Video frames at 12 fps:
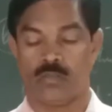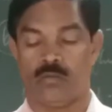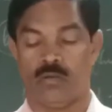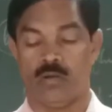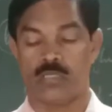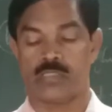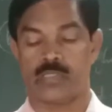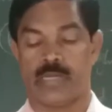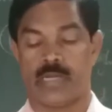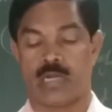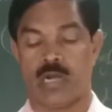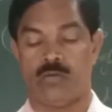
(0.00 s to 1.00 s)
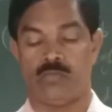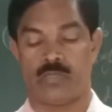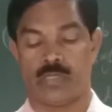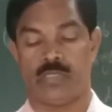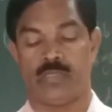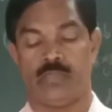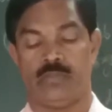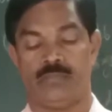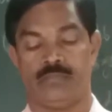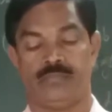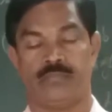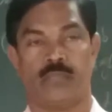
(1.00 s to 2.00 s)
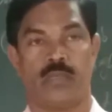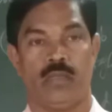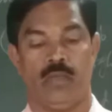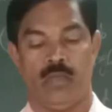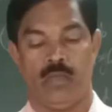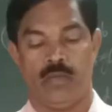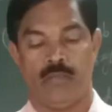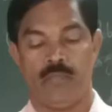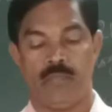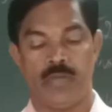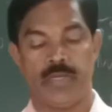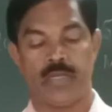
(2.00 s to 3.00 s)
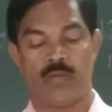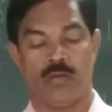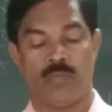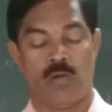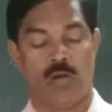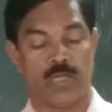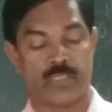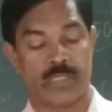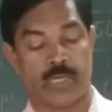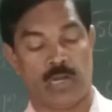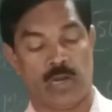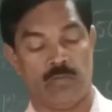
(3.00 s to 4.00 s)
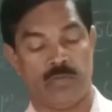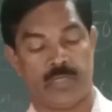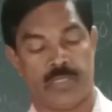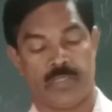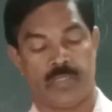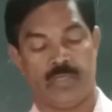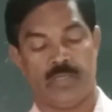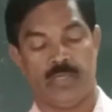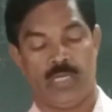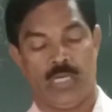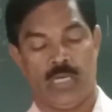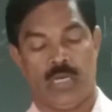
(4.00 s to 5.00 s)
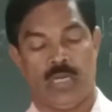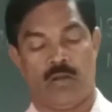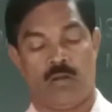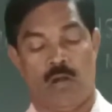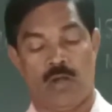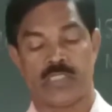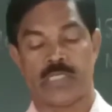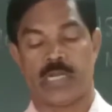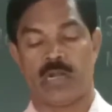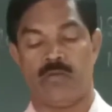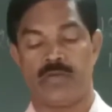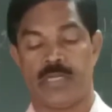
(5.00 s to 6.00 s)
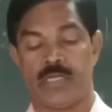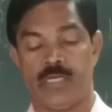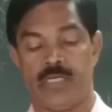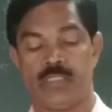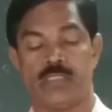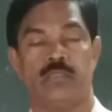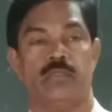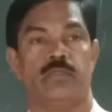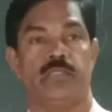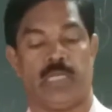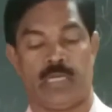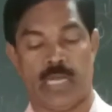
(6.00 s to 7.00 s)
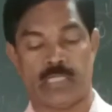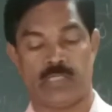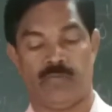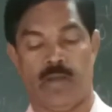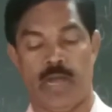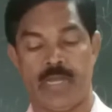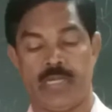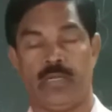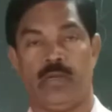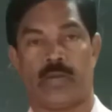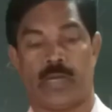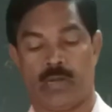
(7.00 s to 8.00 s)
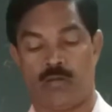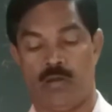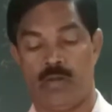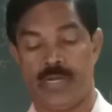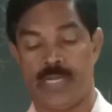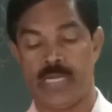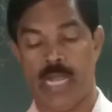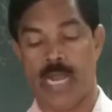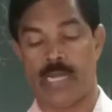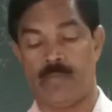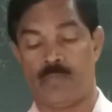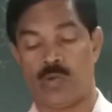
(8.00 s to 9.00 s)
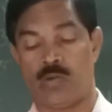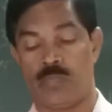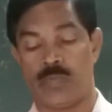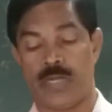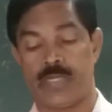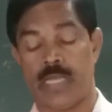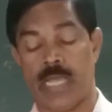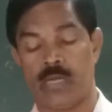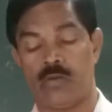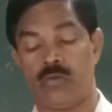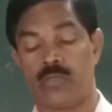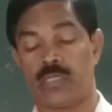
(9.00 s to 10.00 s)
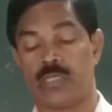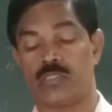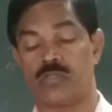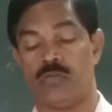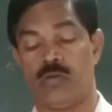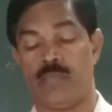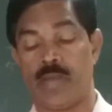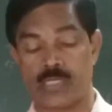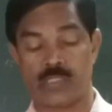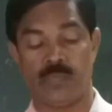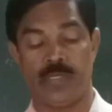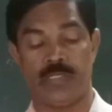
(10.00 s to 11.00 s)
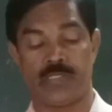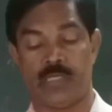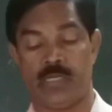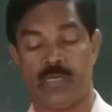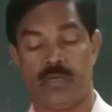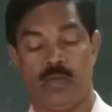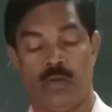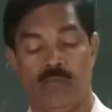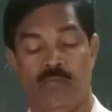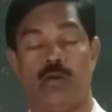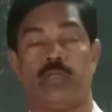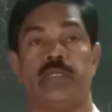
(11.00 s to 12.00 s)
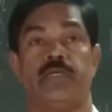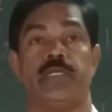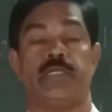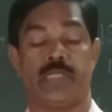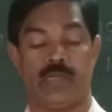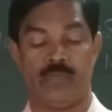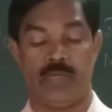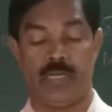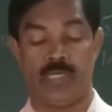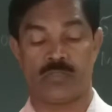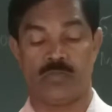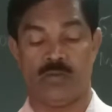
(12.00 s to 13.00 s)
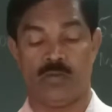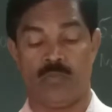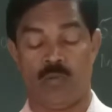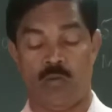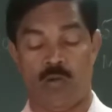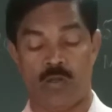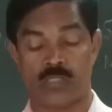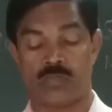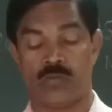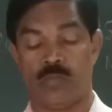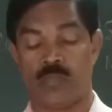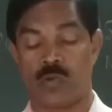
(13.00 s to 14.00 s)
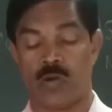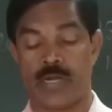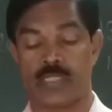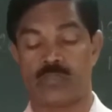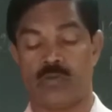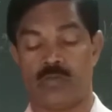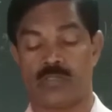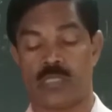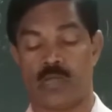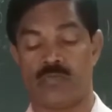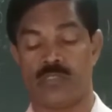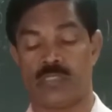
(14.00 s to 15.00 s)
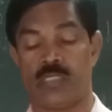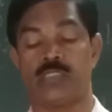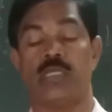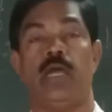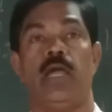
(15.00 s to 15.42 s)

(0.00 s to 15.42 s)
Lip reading: Cost accounting. Meaning of cost accounting. Cost accounting is the classifying, recording, and appropriate allocation of expenditure for the determination of cost of products or services